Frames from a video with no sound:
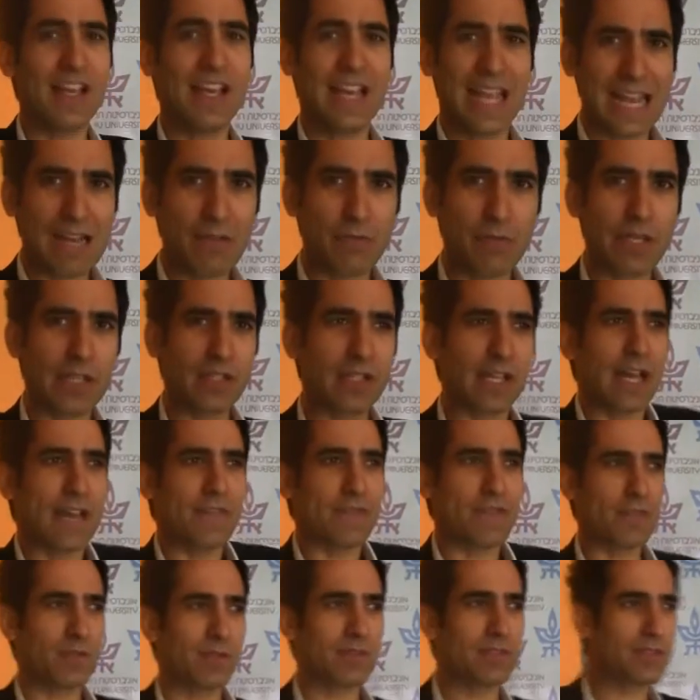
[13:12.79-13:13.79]
In real
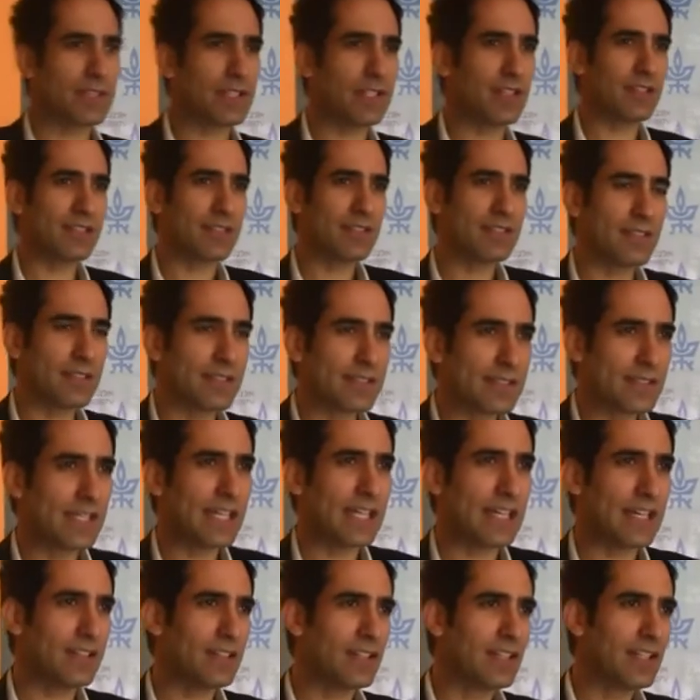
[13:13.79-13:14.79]
life, you would see this
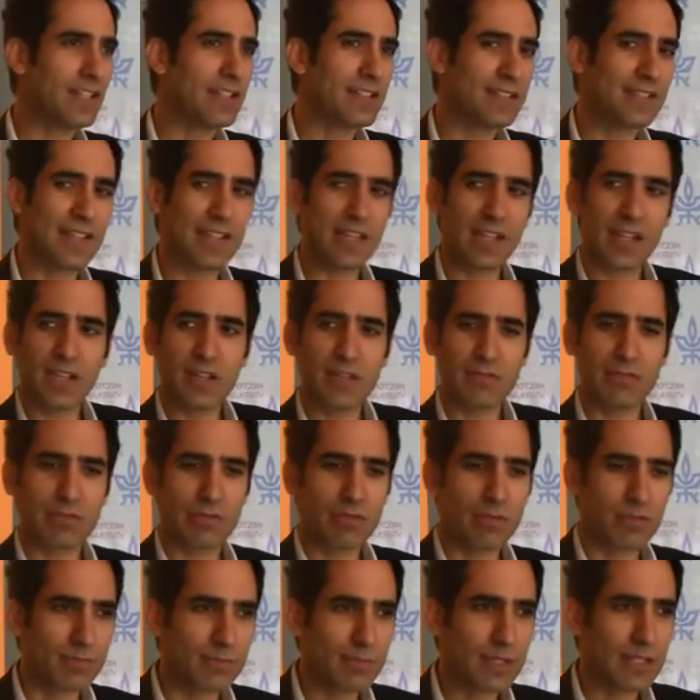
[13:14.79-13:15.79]
kid sitting in a
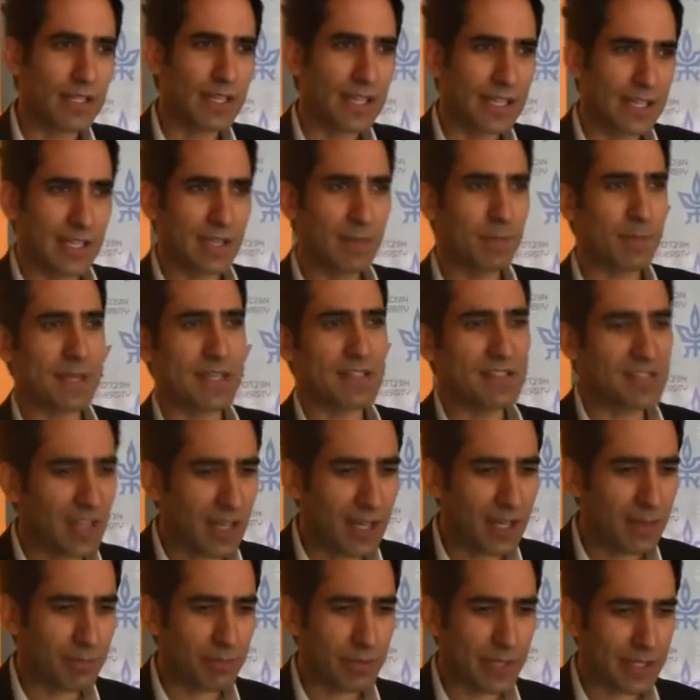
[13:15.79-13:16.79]
room eating pizza
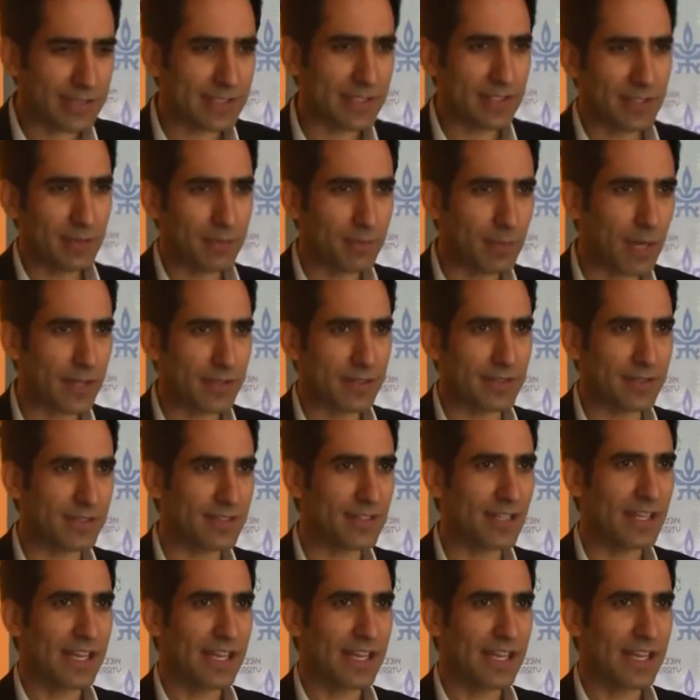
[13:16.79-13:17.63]
and pressing on buttons,